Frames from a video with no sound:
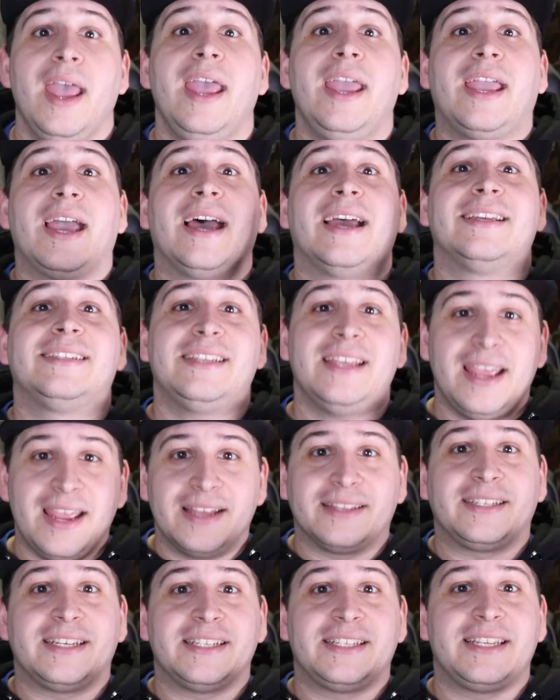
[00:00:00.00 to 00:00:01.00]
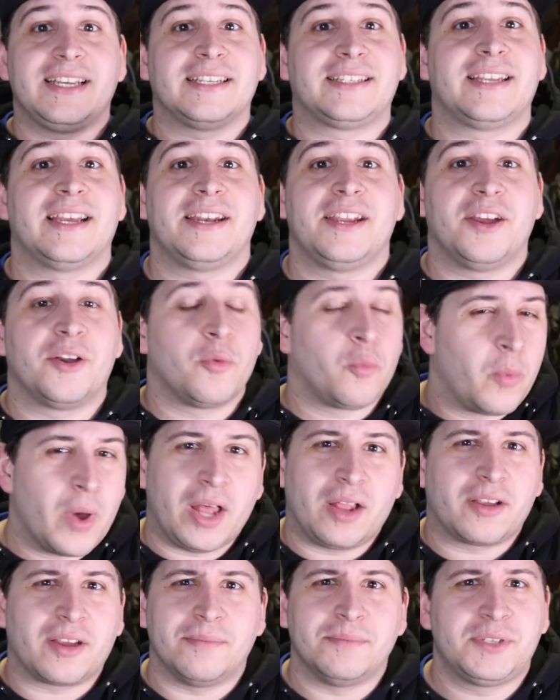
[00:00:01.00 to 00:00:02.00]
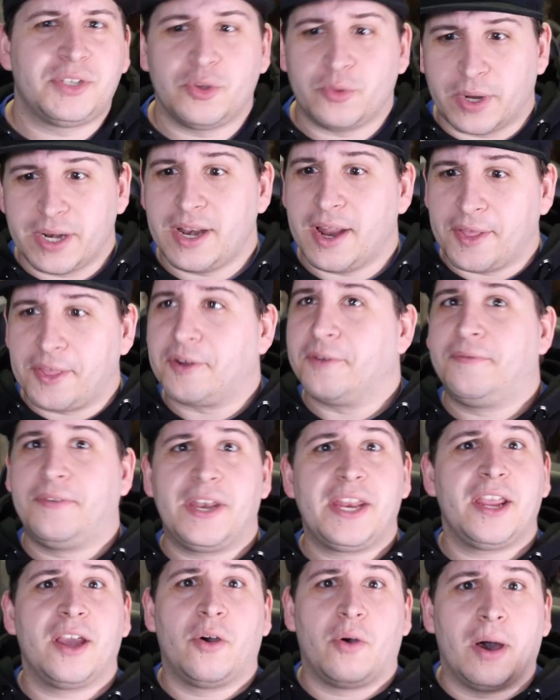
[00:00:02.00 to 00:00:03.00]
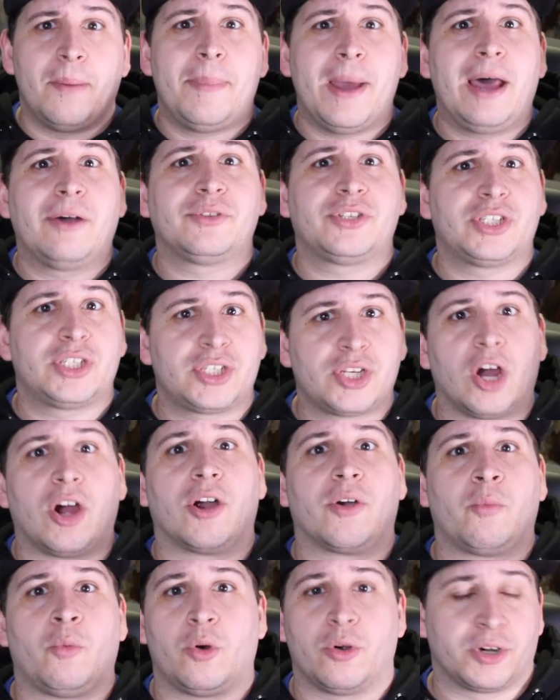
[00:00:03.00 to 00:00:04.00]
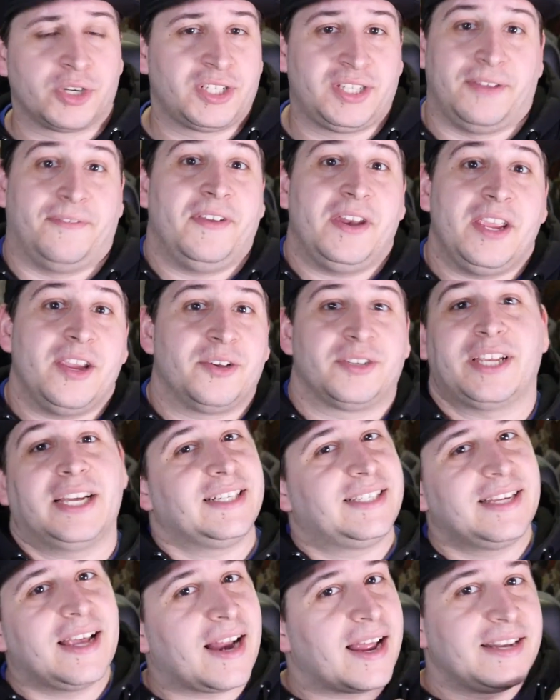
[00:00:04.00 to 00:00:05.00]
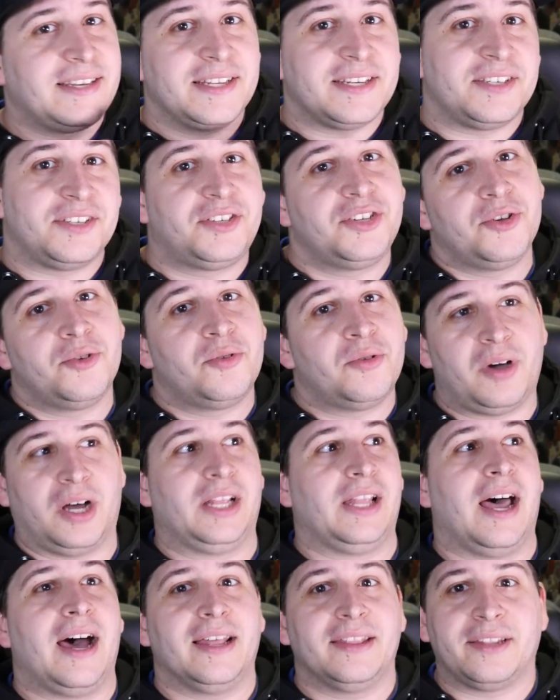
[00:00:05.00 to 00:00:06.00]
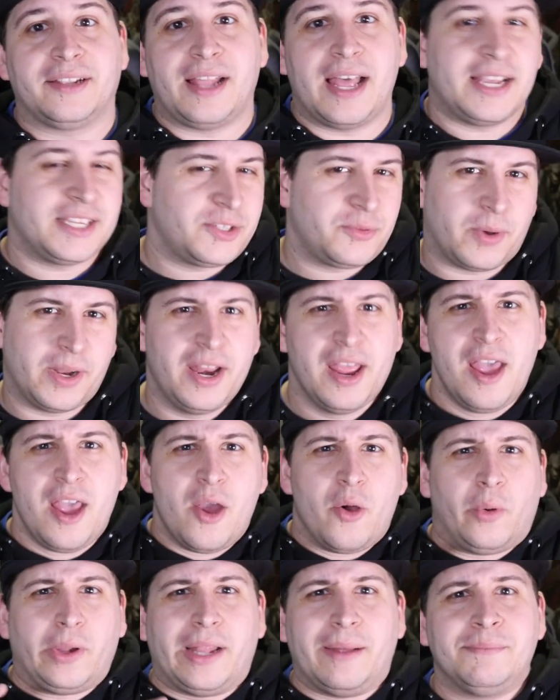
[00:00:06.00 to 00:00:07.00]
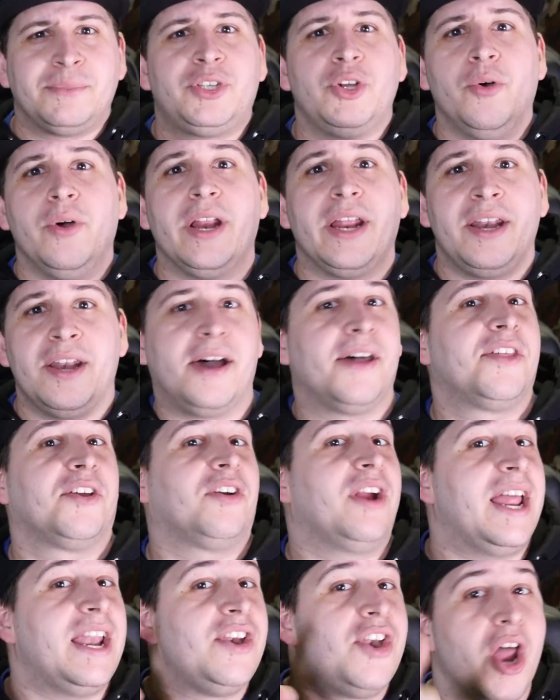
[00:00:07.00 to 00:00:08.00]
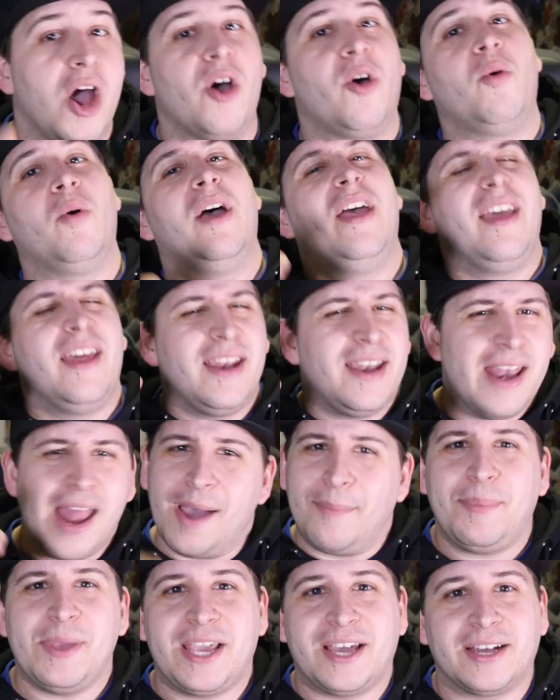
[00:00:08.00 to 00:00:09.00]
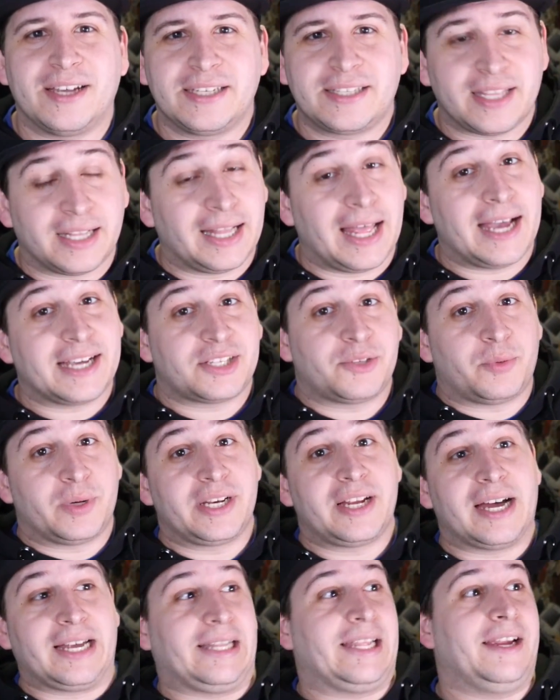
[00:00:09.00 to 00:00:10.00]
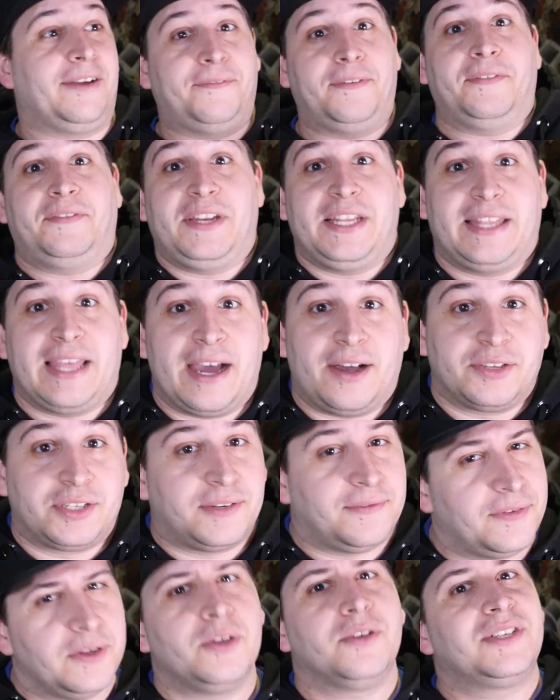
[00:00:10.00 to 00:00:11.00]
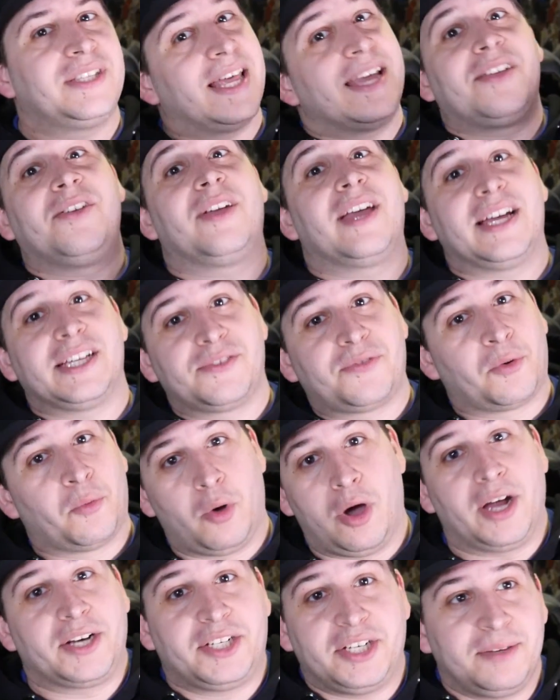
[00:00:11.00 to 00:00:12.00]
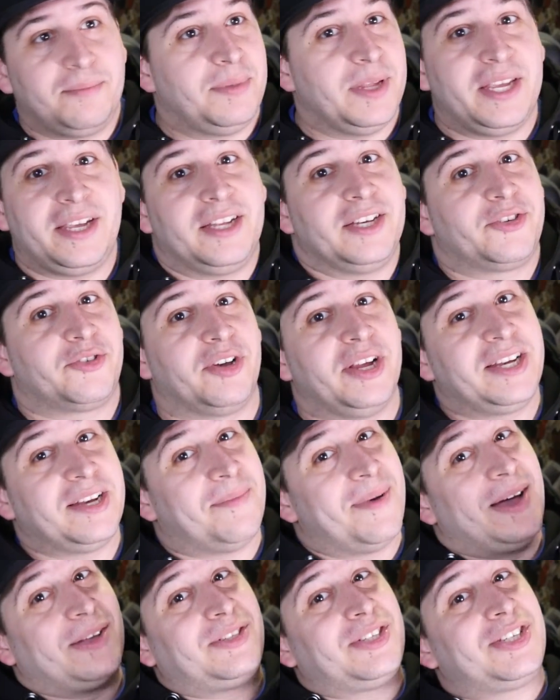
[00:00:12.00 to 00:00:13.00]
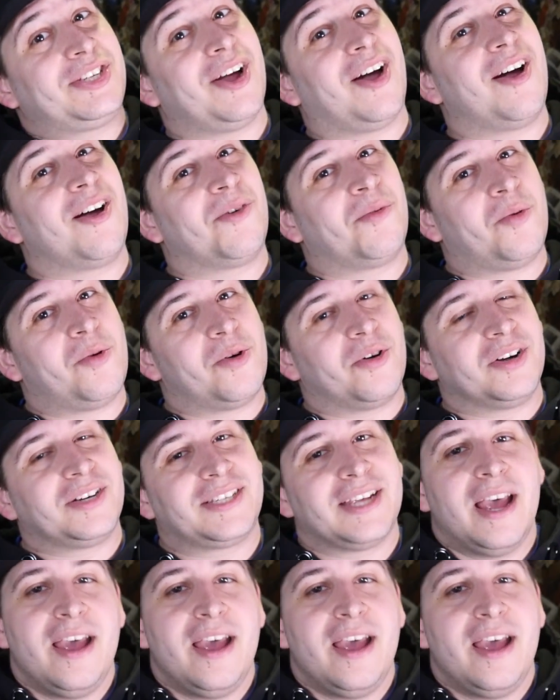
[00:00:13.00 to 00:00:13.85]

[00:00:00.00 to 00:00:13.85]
Hey guys, Anthony CSN here. Welcome to another video about Star Wars. The videos I said I didn't do a lot in the last one, well, I'm doing another, and no, not because the last one got like 50,000 views. Thank you guys for watching, being intrigued about Star Wars.